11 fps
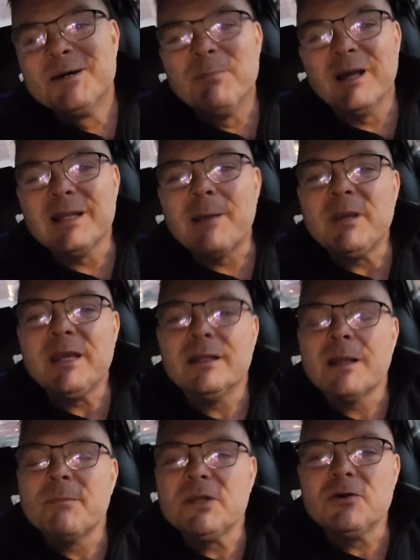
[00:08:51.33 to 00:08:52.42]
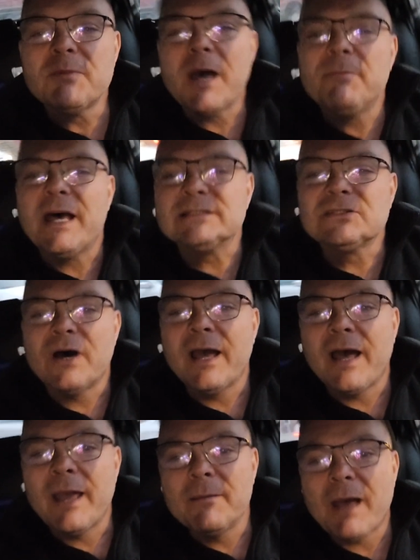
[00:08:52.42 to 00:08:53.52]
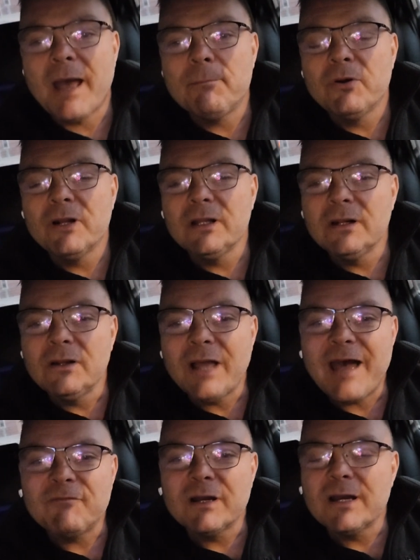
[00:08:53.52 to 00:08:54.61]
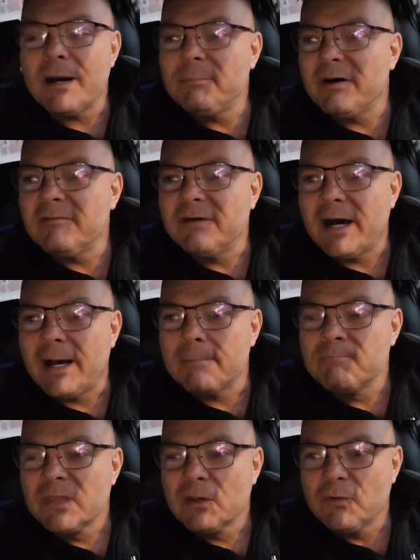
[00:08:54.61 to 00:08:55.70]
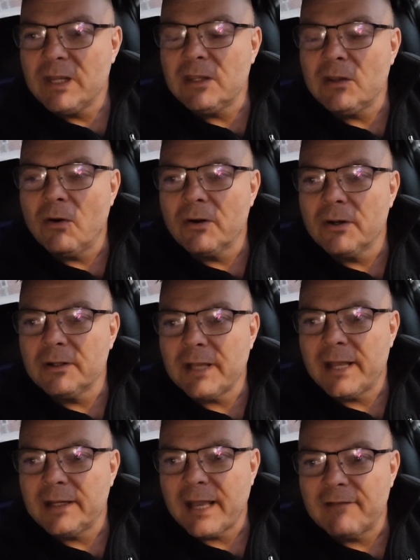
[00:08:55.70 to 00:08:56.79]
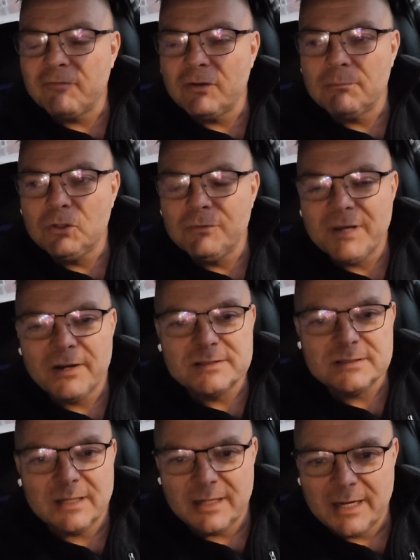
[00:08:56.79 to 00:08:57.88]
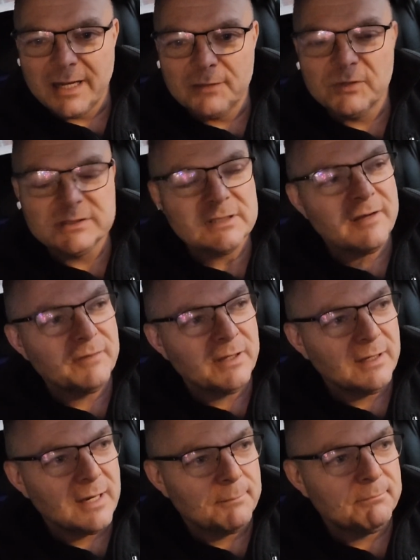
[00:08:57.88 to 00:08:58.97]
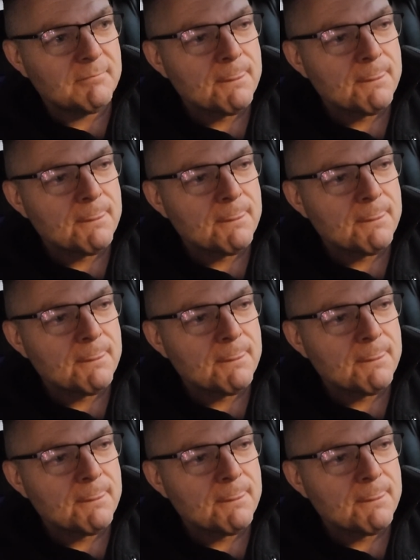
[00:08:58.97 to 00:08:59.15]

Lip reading: let me do my best. So I put a little half a cup of Greek yogurt and a handful of blueberries that I had rinsed off in a cup.